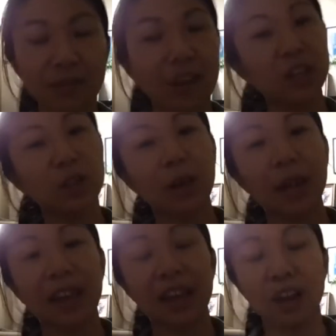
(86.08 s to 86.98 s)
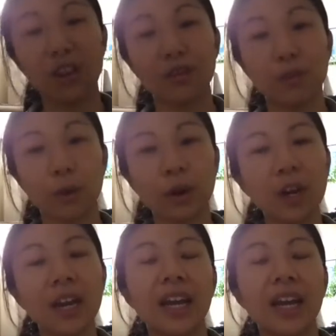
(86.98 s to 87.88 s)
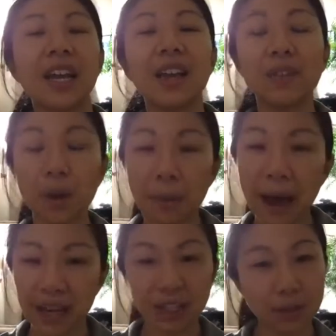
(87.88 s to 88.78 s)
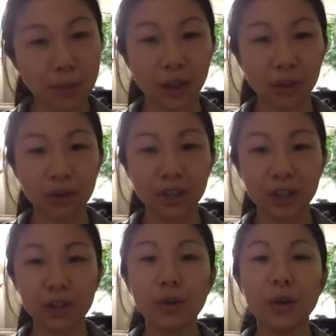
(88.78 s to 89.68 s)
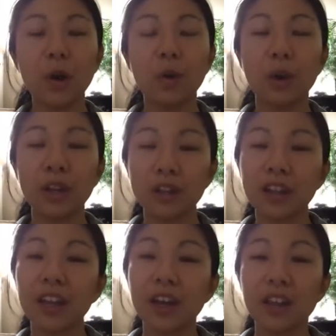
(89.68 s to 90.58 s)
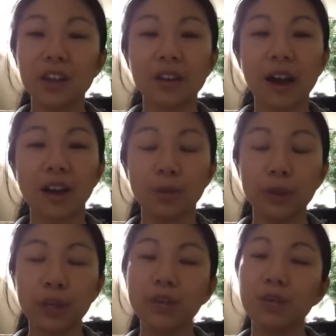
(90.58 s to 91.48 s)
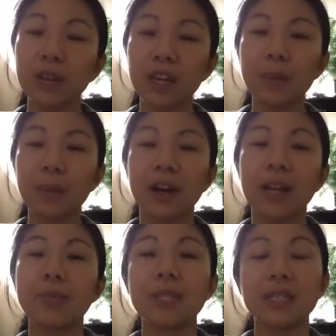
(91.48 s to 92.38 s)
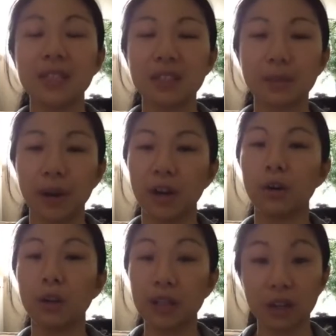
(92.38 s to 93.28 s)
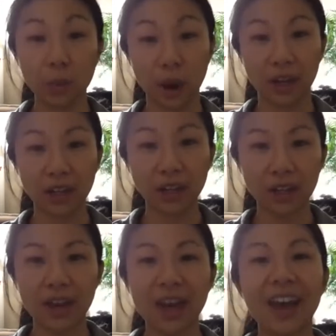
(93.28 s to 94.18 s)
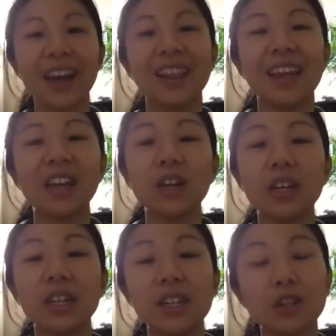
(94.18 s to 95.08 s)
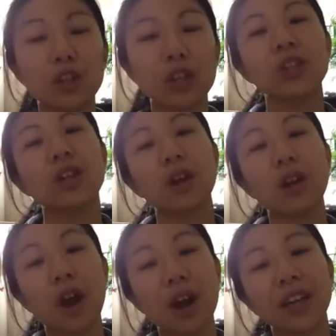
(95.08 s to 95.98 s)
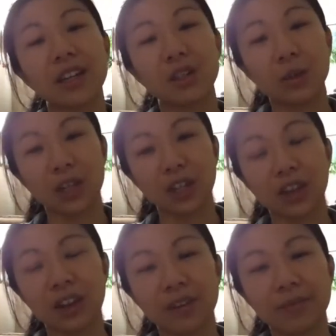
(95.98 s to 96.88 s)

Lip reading: find your way laying on the floor. If your back is bothering you, when you're laying on the ground, bring your feet about hip distance apart or a little wider and let your knees just knock into each other.